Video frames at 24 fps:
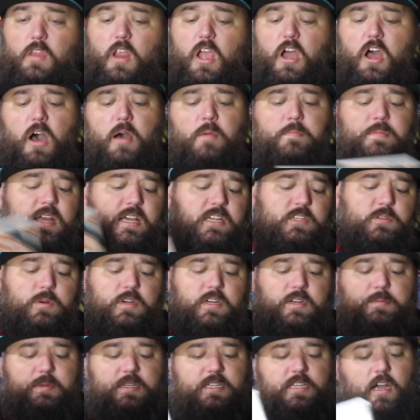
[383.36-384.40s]
Up next, we're
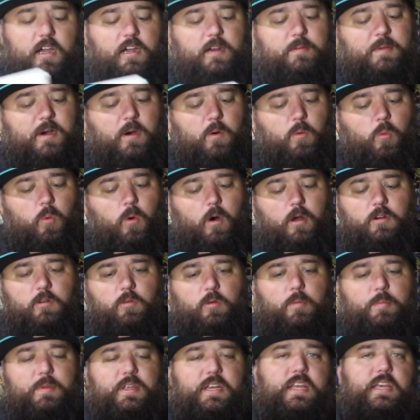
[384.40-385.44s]
going to be talking about Wonder
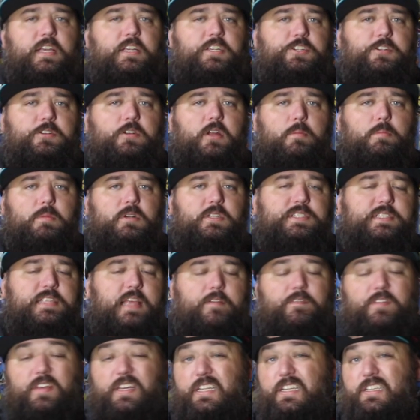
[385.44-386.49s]
Woman issue number
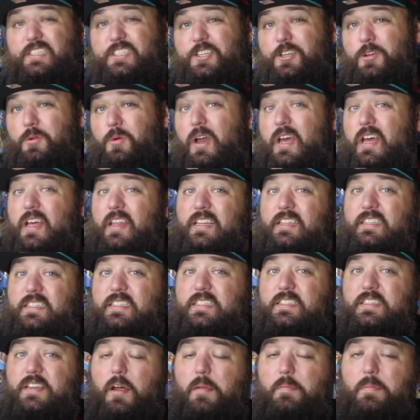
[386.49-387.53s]
72. This
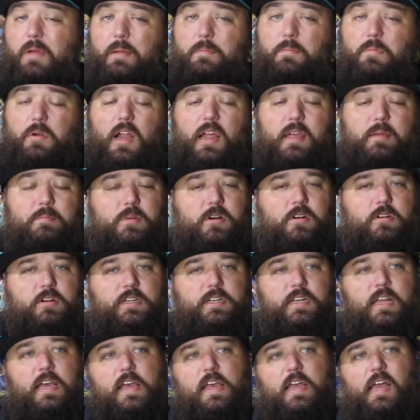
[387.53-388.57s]
is done by Brian
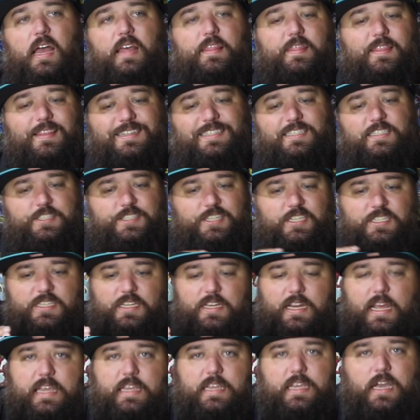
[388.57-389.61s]
Bolland, and this is just
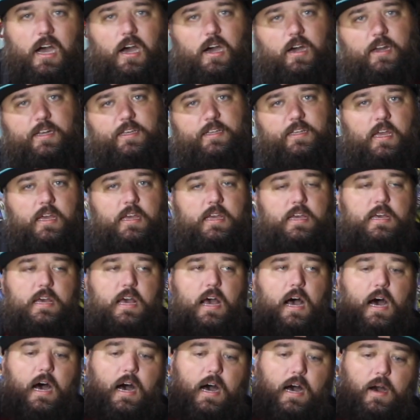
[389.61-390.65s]
an iconic
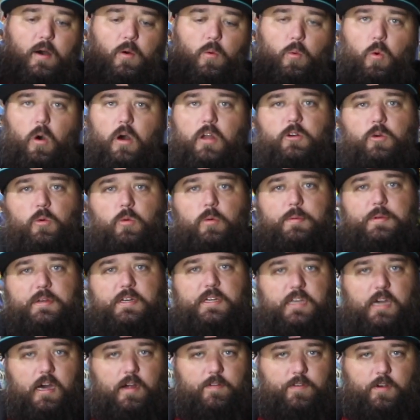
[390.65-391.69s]
Wonder Woman
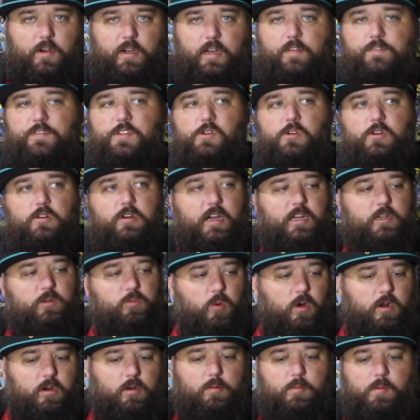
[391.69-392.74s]
cover. If you collect
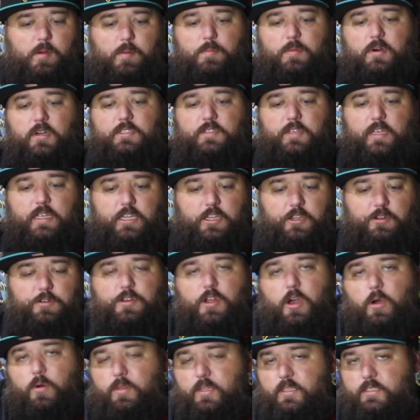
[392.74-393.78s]
Wonder Woman books,
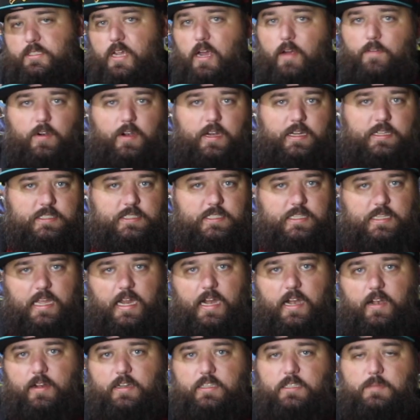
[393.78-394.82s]
this cover, it's
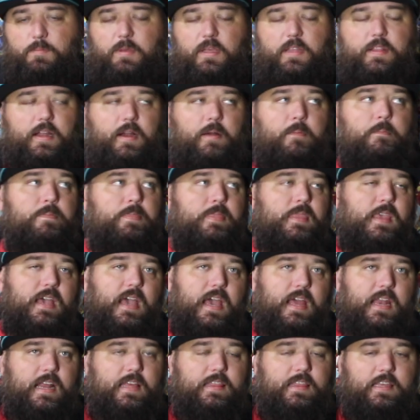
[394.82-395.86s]
there, it's been there.
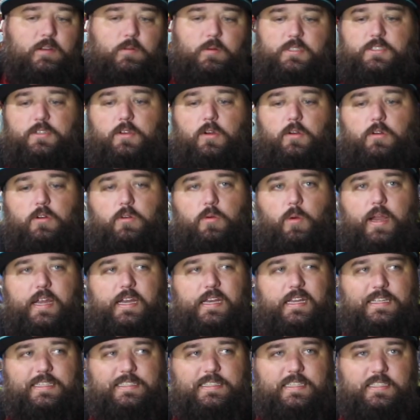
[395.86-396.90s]
And I think what's so great
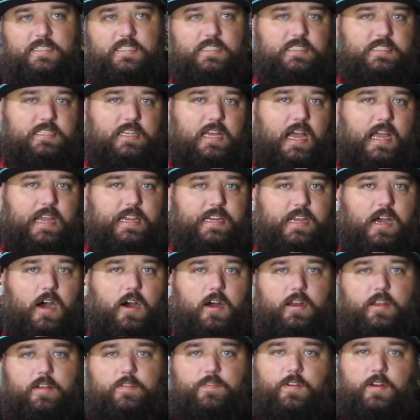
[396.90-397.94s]
is this is
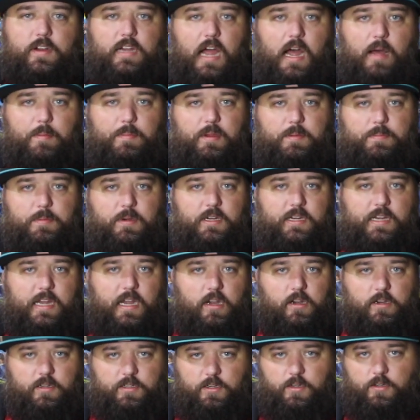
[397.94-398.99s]
iconic for comic book
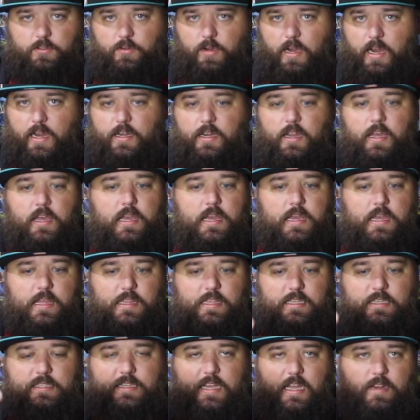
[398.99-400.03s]
characters, right?
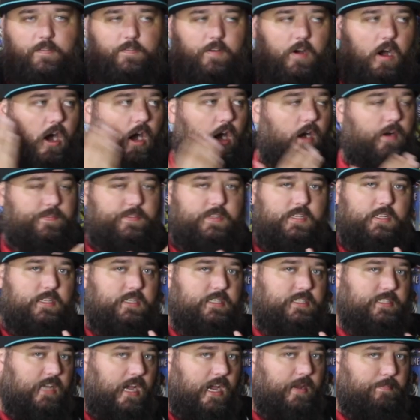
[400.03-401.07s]
This kind of off to the
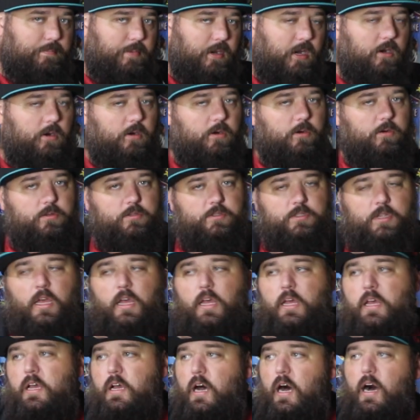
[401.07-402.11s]
side pose.
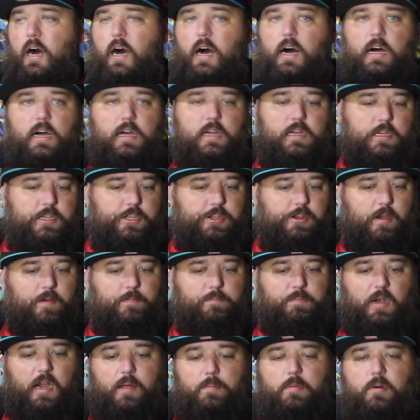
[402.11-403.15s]
You have
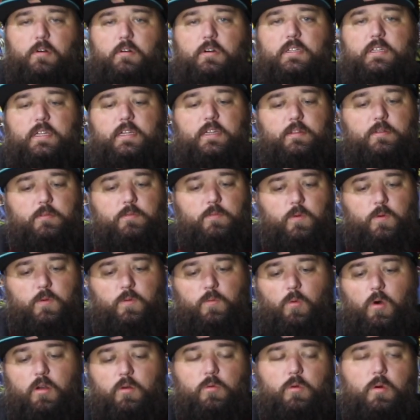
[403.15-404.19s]
Brian Bolland there with
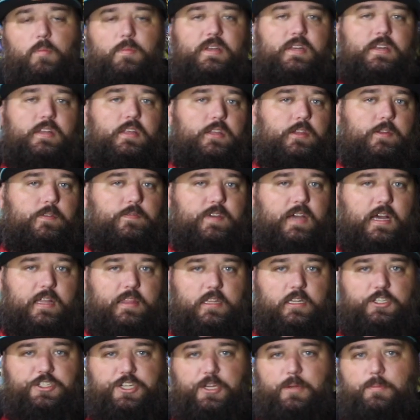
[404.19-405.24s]
Wonder Woman. You've got
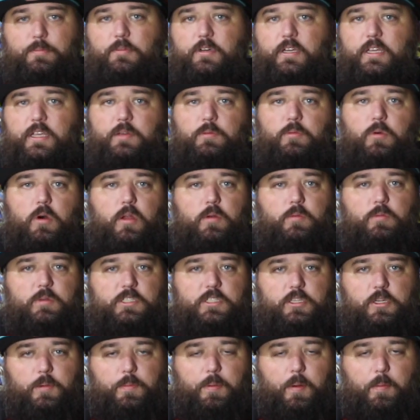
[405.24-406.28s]
the Jim Lee one with
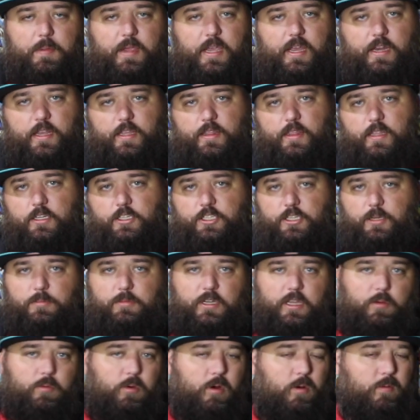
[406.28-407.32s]
Superman and the Jim
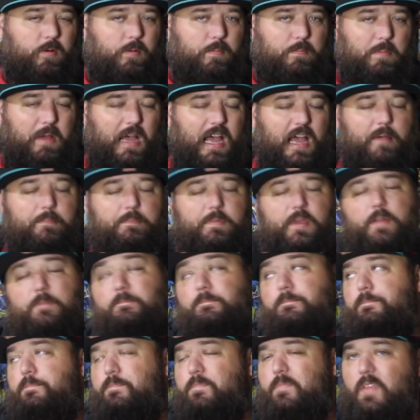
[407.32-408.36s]
Lee one with Batman.
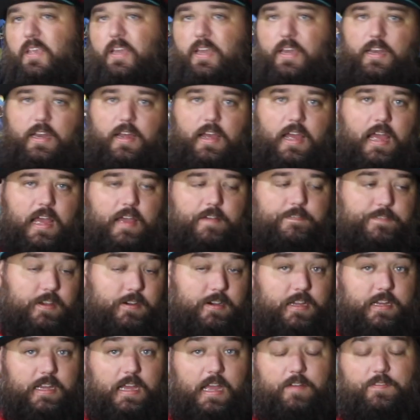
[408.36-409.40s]
And I feel
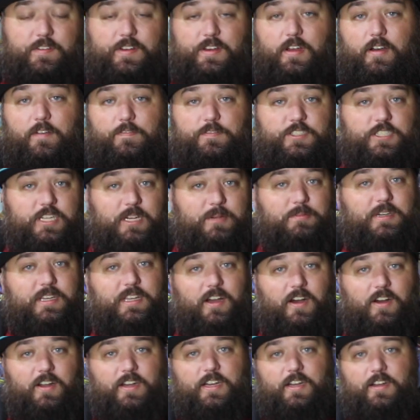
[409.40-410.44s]
like I have enough Jim Lee
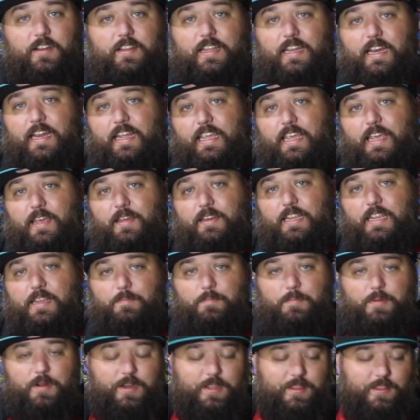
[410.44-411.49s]
on here that I can't
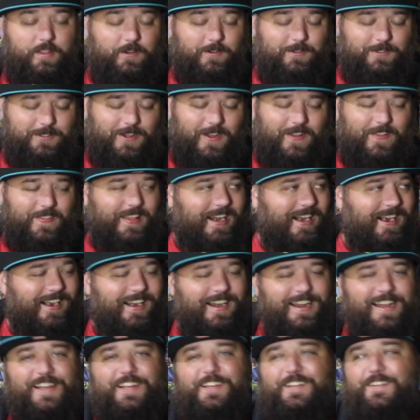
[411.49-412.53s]
keep putting those on there.
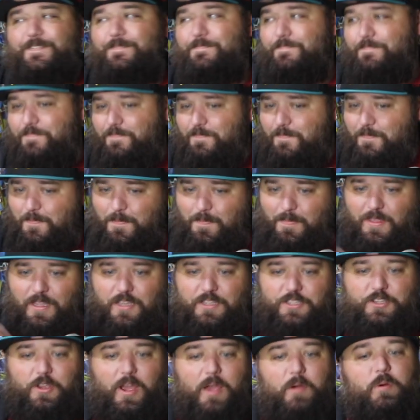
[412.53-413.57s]

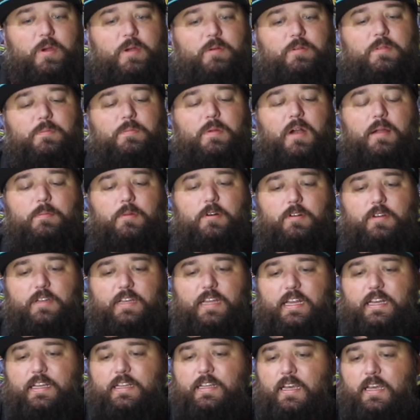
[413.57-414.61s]
So I went with Brian Bolland,
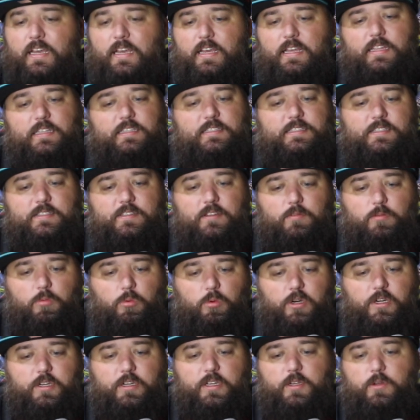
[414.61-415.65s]
and this is a
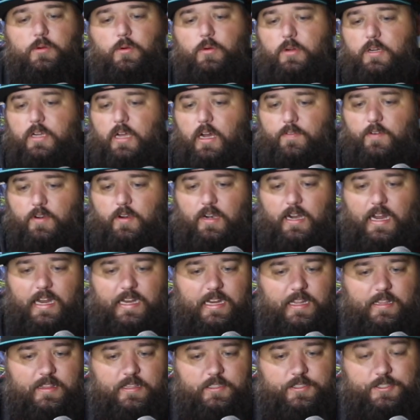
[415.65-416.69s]
really cool cover. I
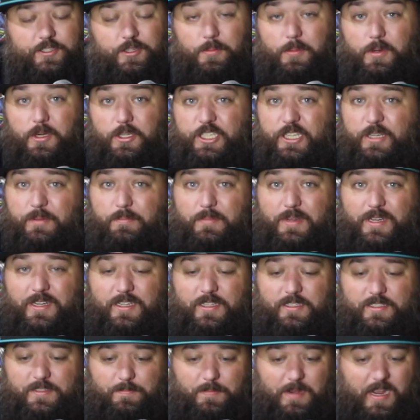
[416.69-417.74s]
got this super cheap
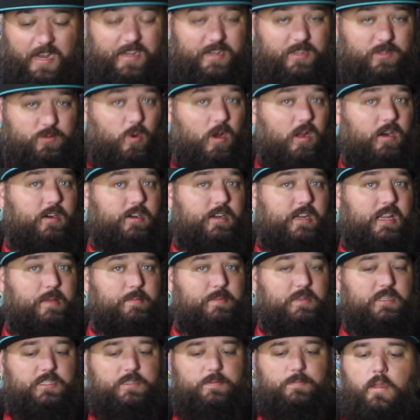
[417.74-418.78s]
because mine is water
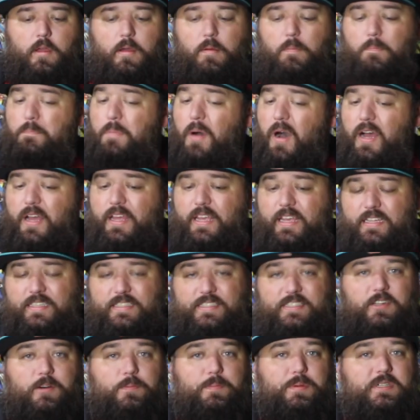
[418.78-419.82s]
damaged, but it
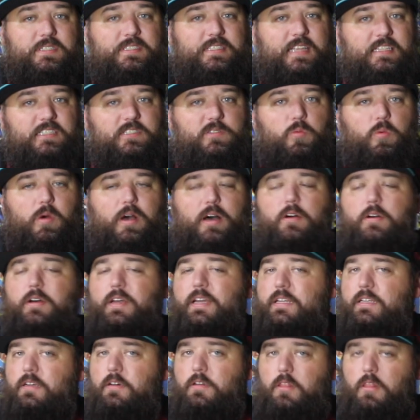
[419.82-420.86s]
still presents well.
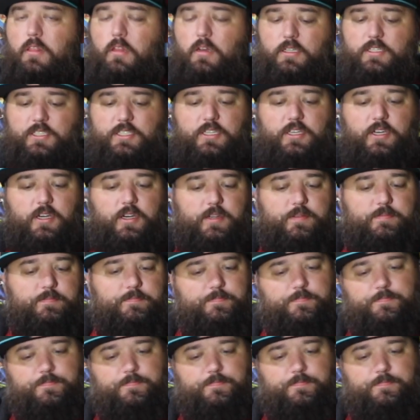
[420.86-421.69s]
It looks good,